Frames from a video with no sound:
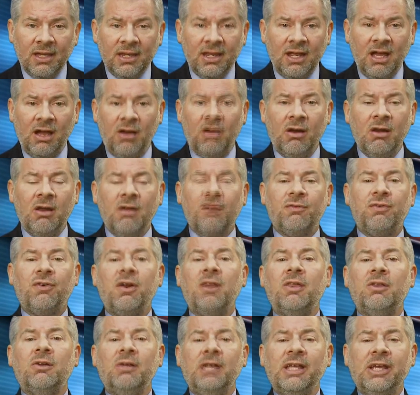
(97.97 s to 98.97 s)
Now, for
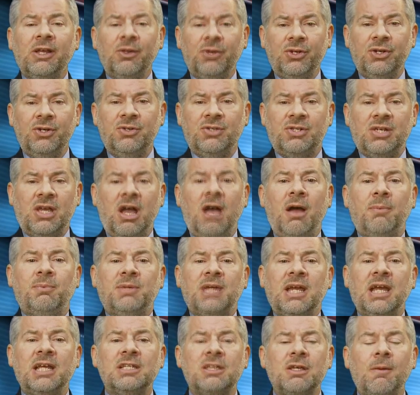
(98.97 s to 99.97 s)
other legal news
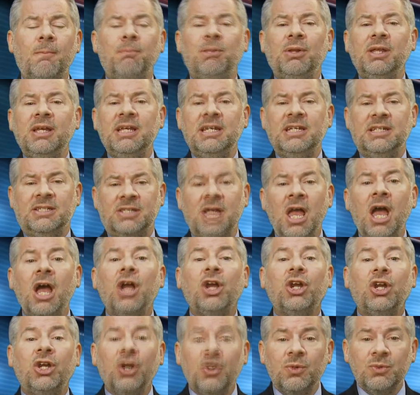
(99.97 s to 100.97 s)
updates, please
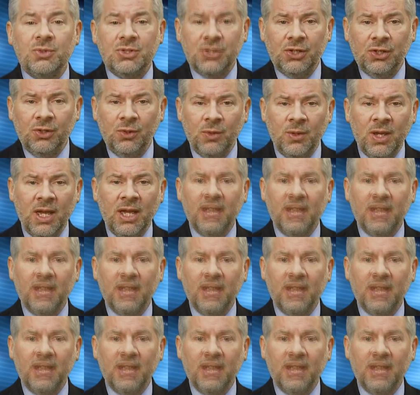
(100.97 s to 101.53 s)
go to